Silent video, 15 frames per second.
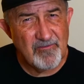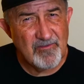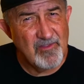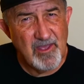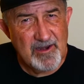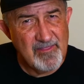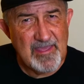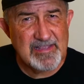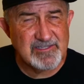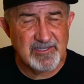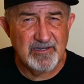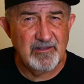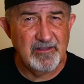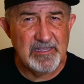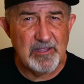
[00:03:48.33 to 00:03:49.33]
None of that's
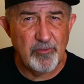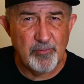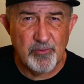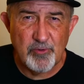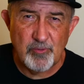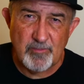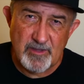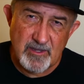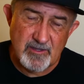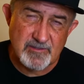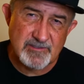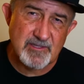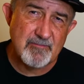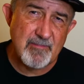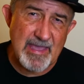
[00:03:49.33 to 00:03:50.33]
going to leak through
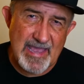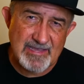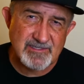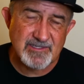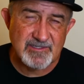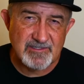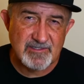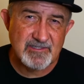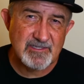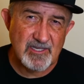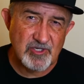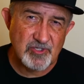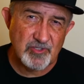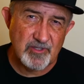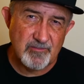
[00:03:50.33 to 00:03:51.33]
because the mask has
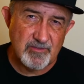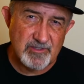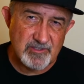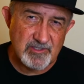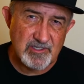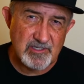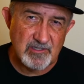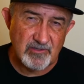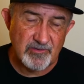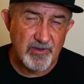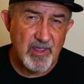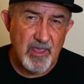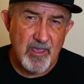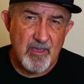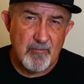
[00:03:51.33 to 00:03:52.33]
essentially been sealed
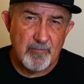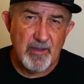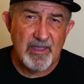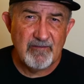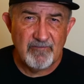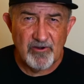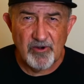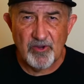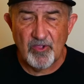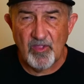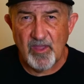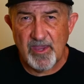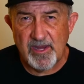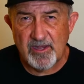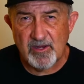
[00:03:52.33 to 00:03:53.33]
by a very
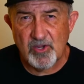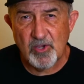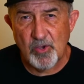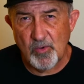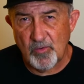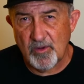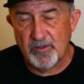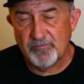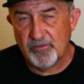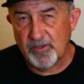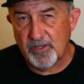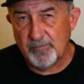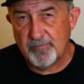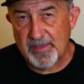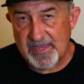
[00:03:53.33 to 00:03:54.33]
light coat of
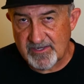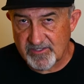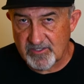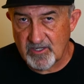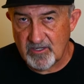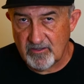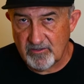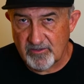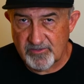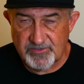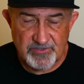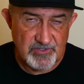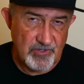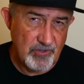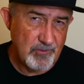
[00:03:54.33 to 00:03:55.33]
the base color.
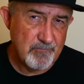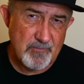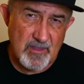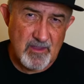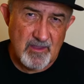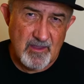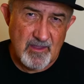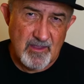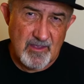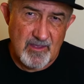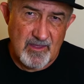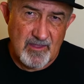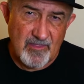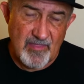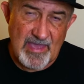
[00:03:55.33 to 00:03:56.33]
So
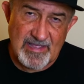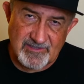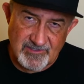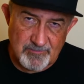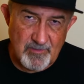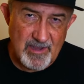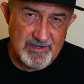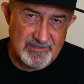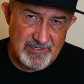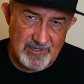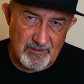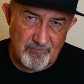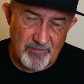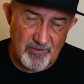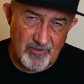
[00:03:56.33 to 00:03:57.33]
that's my
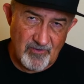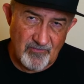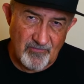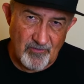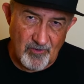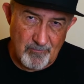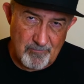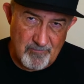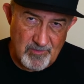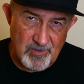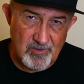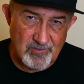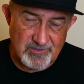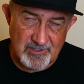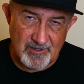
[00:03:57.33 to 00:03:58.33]
tip for
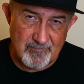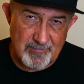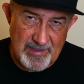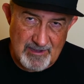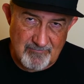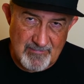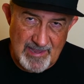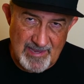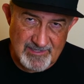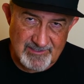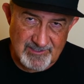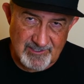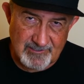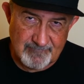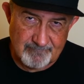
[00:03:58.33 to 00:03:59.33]
using a paint
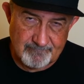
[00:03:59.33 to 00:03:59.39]
mask.